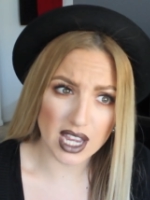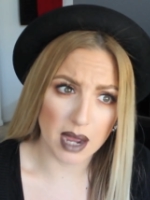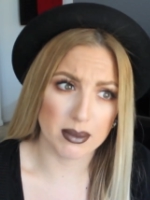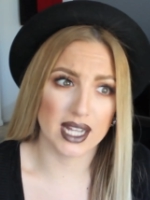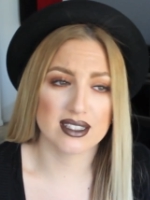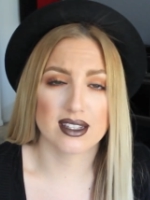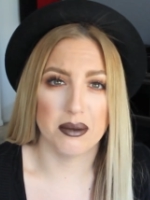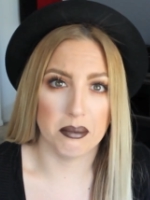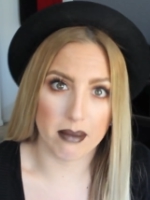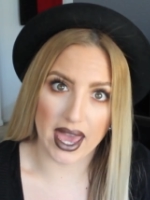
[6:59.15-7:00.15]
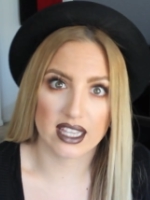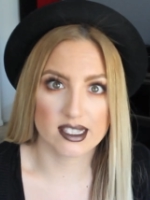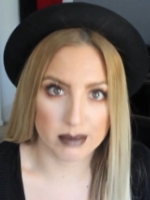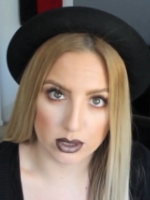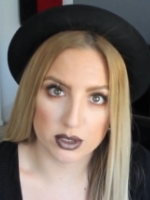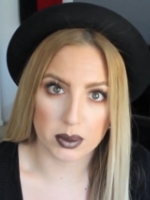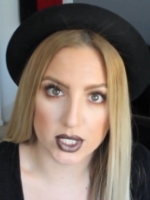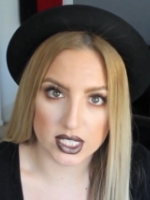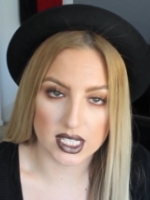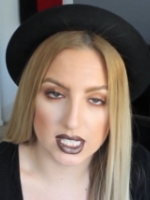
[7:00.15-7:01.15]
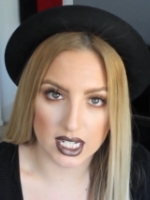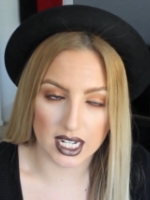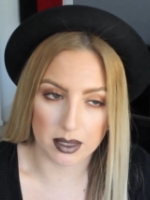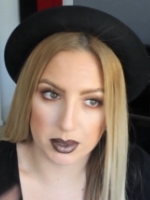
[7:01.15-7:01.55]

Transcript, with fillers: I'm not some MAC spokesperson sitting up